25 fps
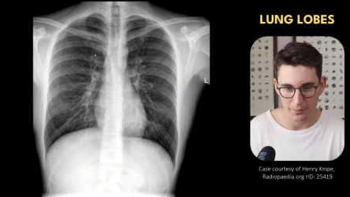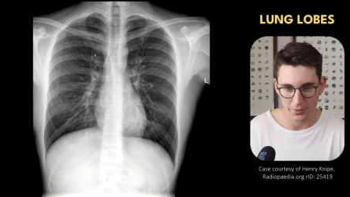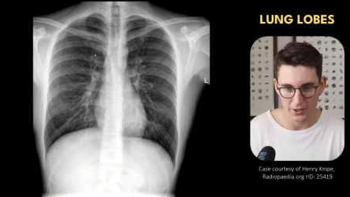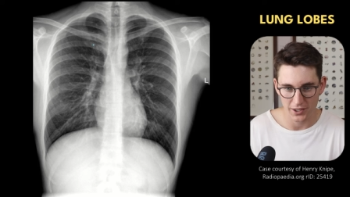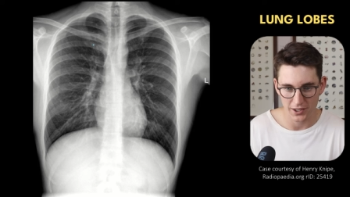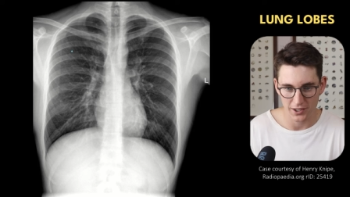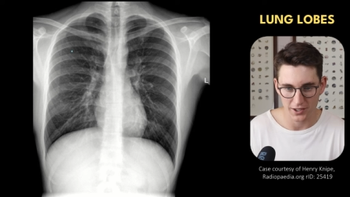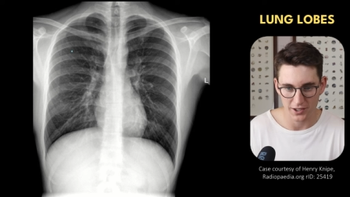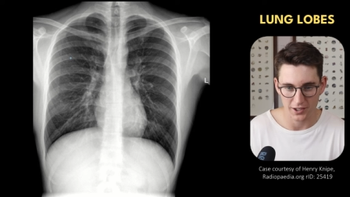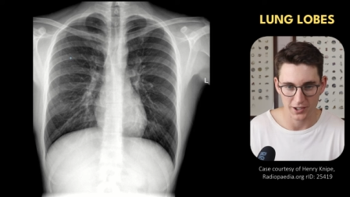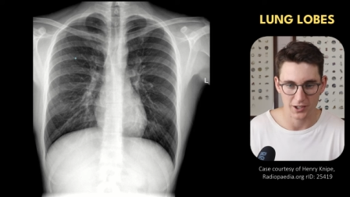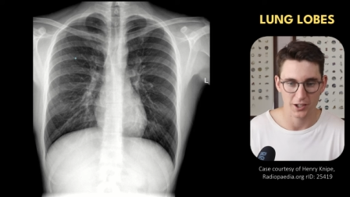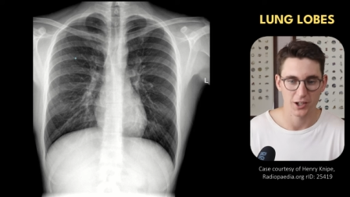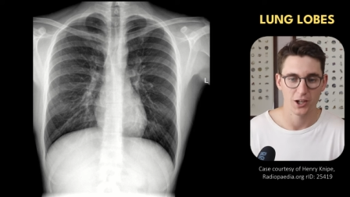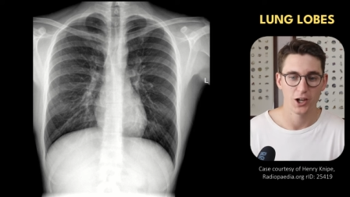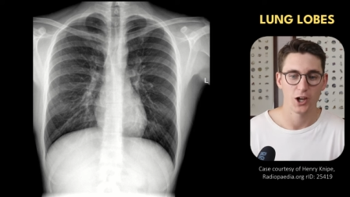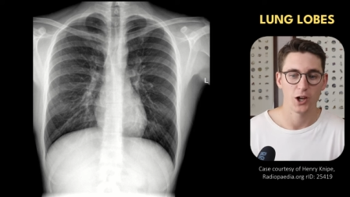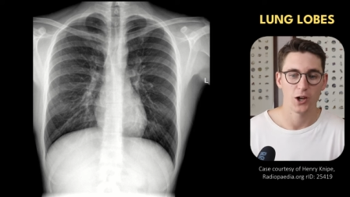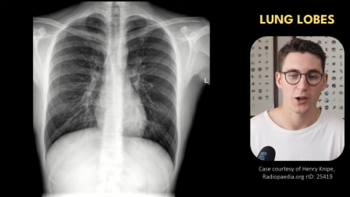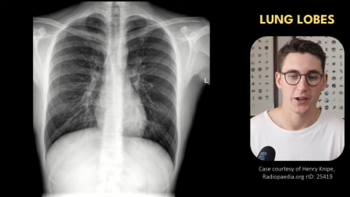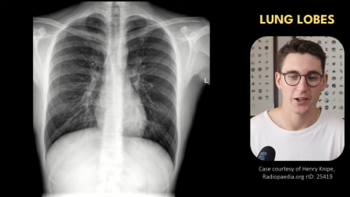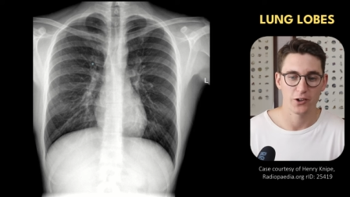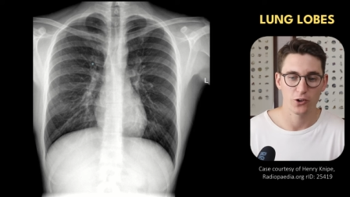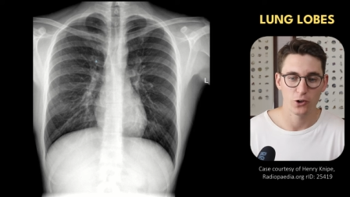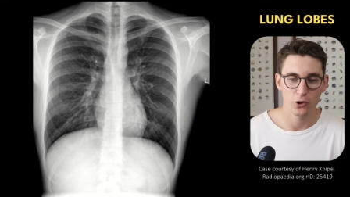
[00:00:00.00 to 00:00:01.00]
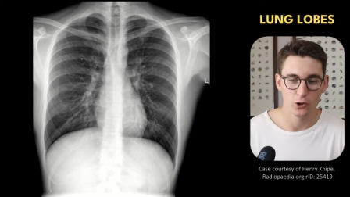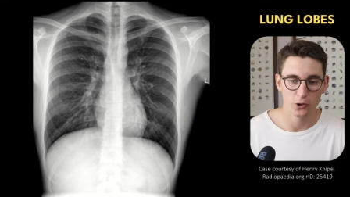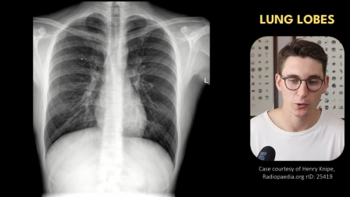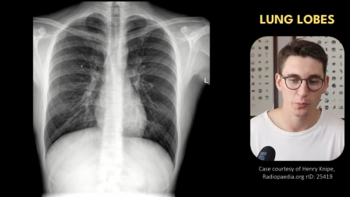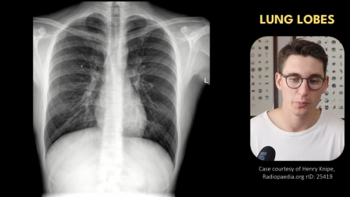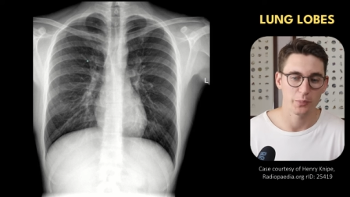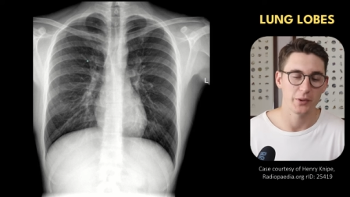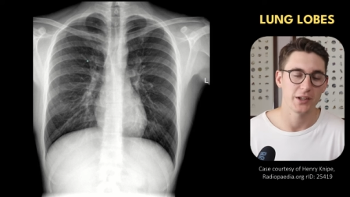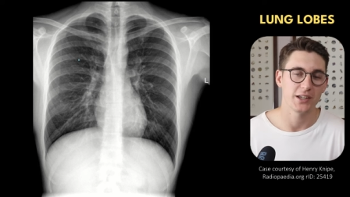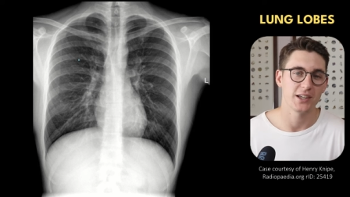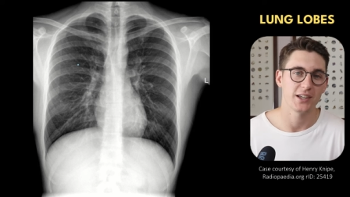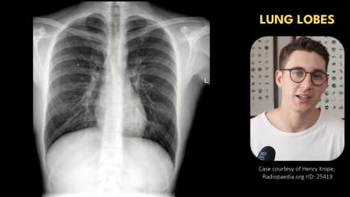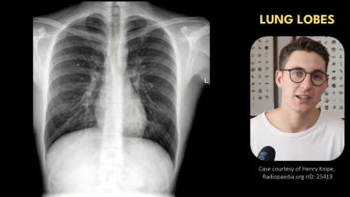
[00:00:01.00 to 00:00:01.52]
up here
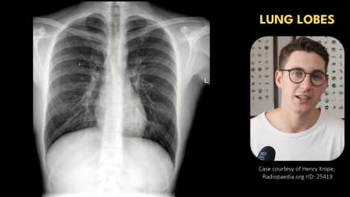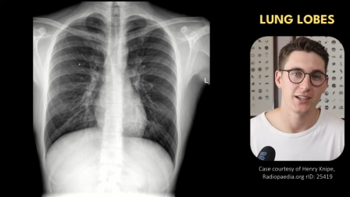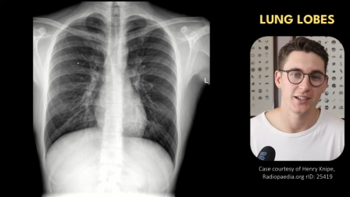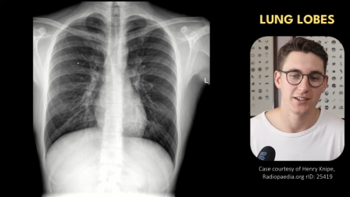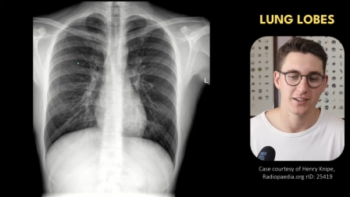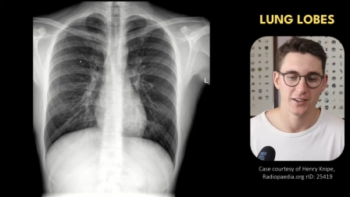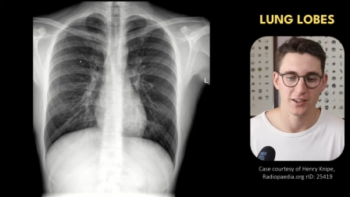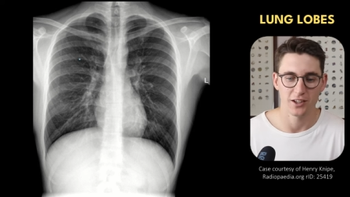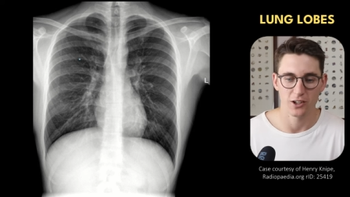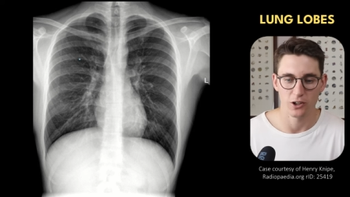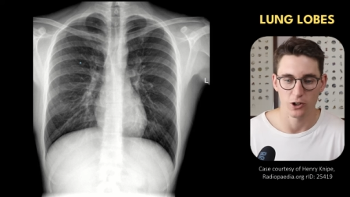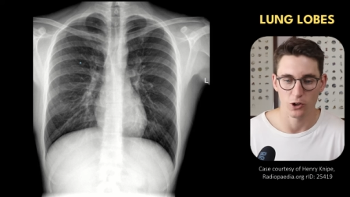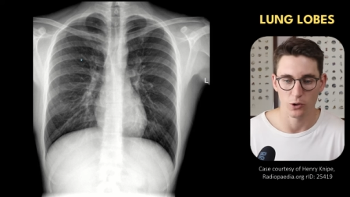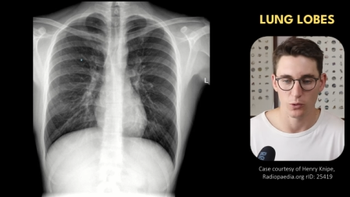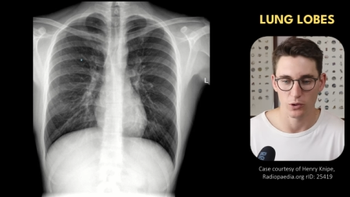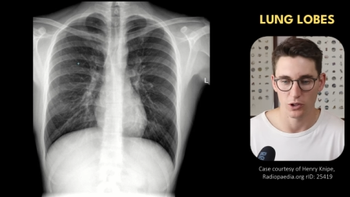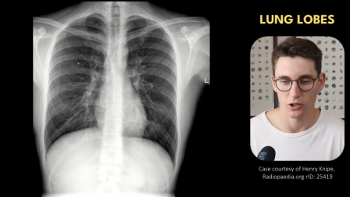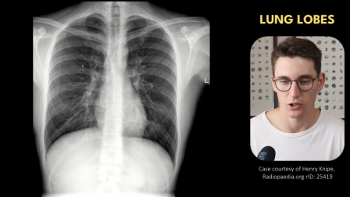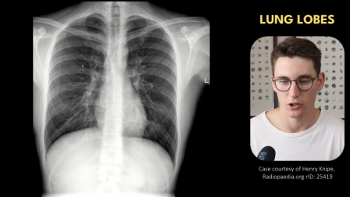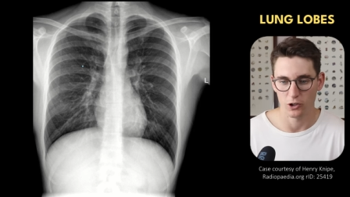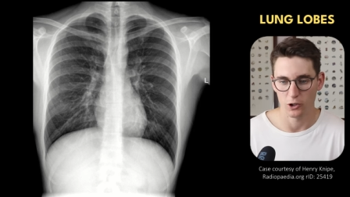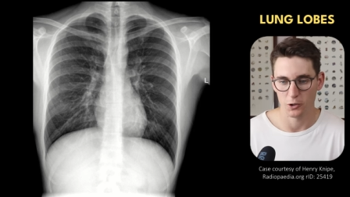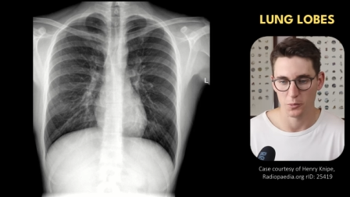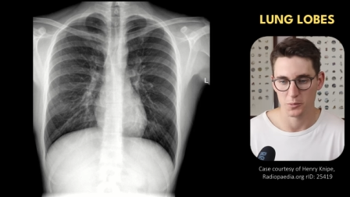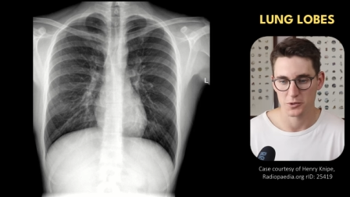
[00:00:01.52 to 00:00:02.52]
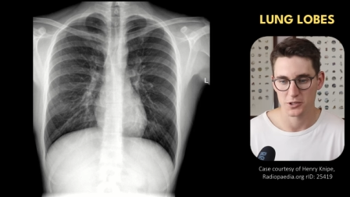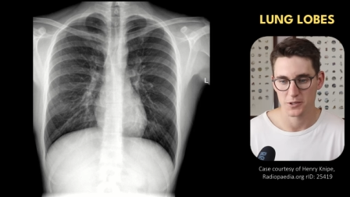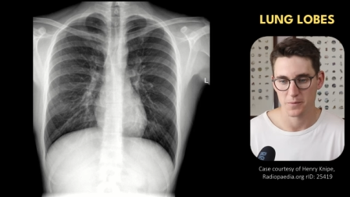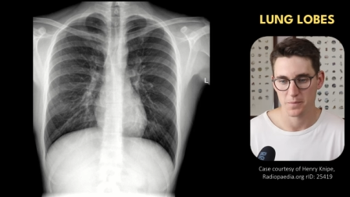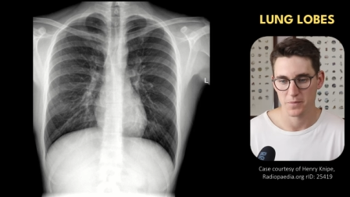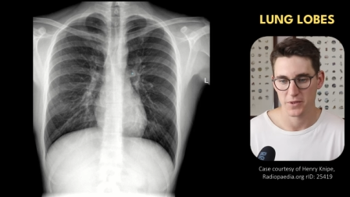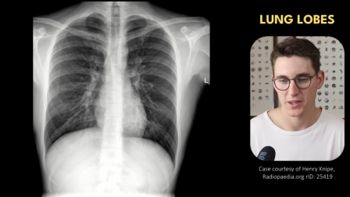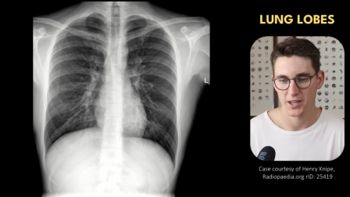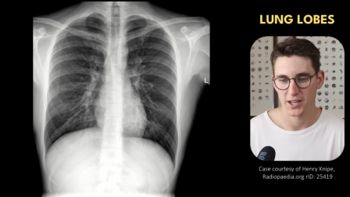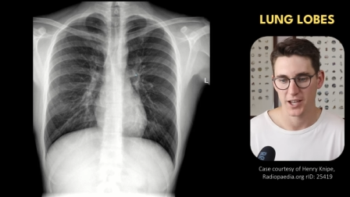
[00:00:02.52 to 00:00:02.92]
could be in the lower lobes.